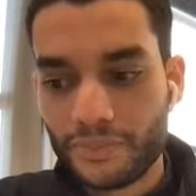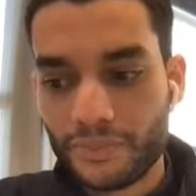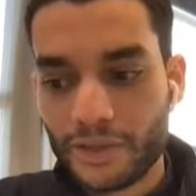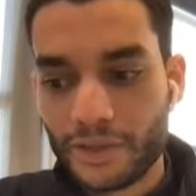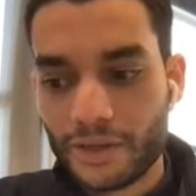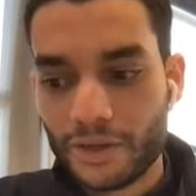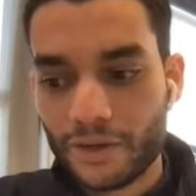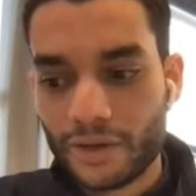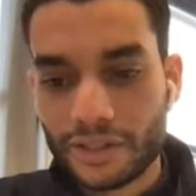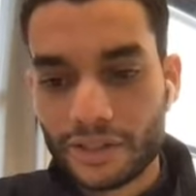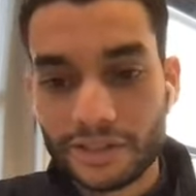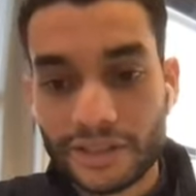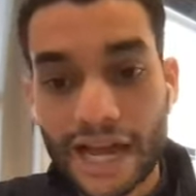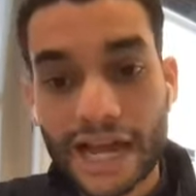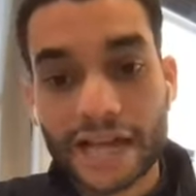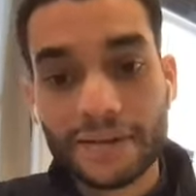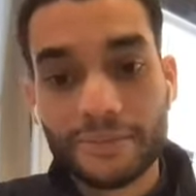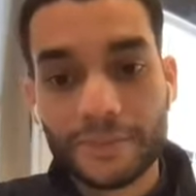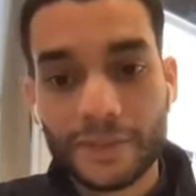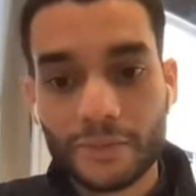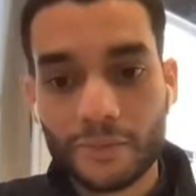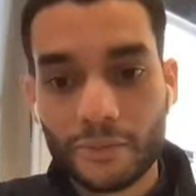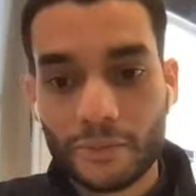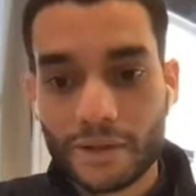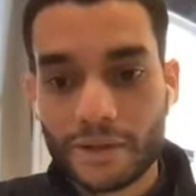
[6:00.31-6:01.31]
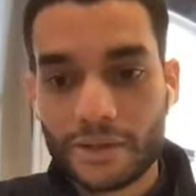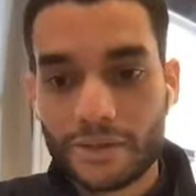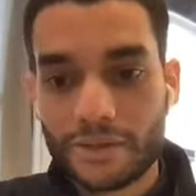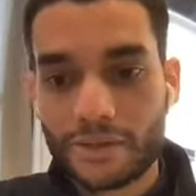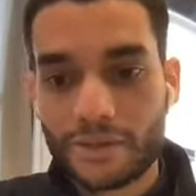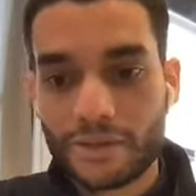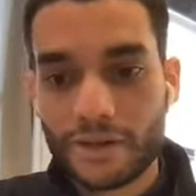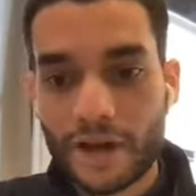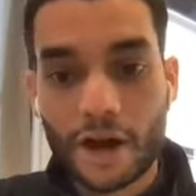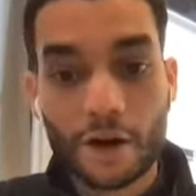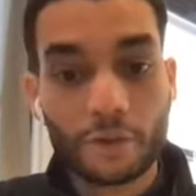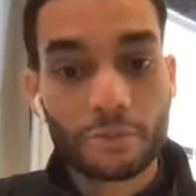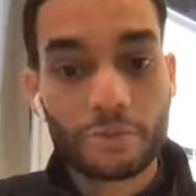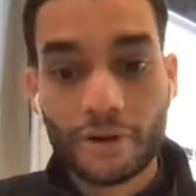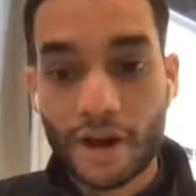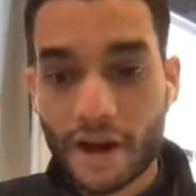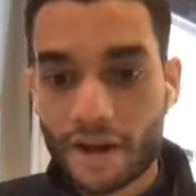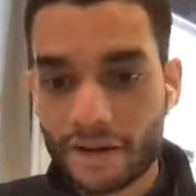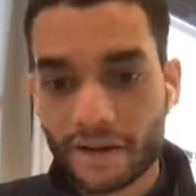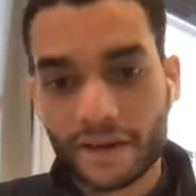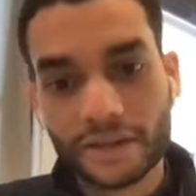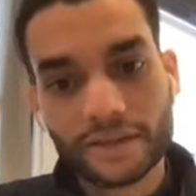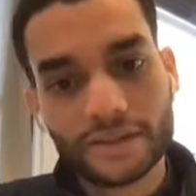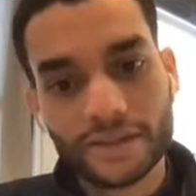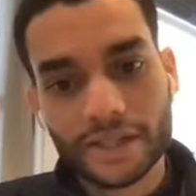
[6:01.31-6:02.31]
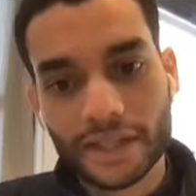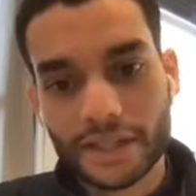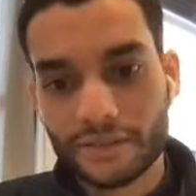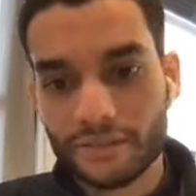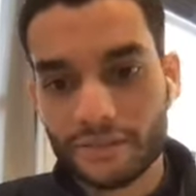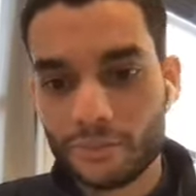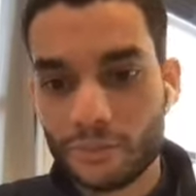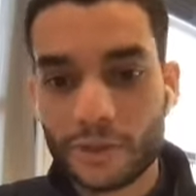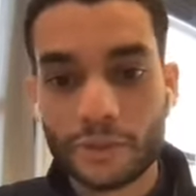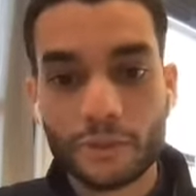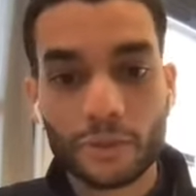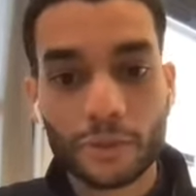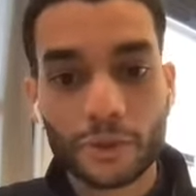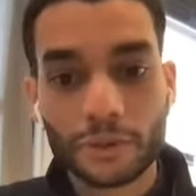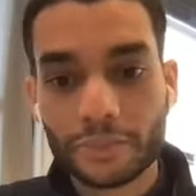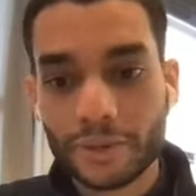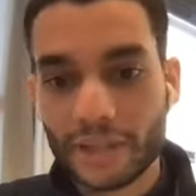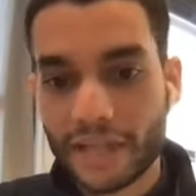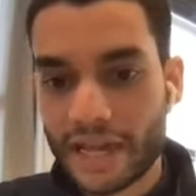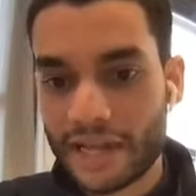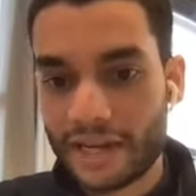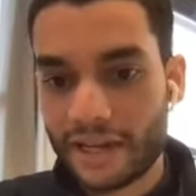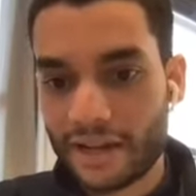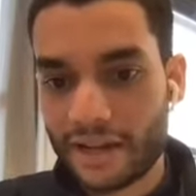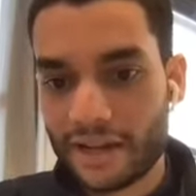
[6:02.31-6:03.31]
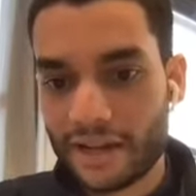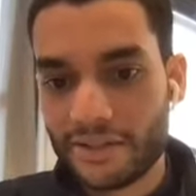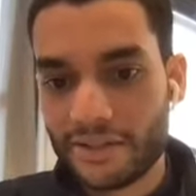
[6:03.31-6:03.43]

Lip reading: alignment with our product and what we're planning